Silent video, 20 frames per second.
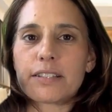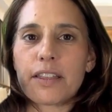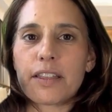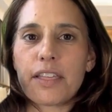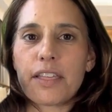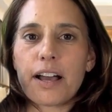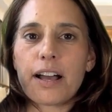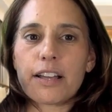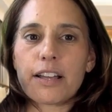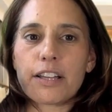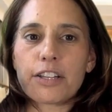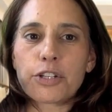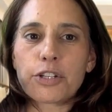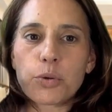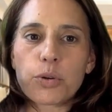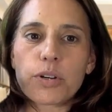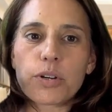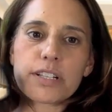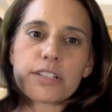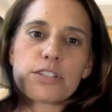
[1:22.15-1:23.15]
that
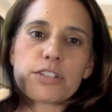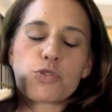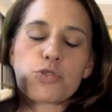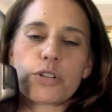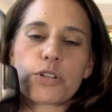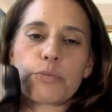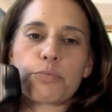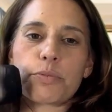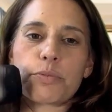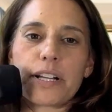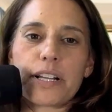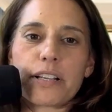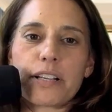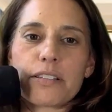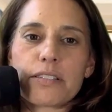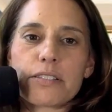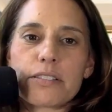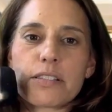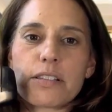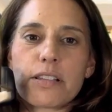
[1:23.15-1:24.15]
your industry
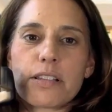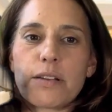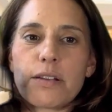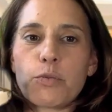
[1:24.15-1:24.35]
brings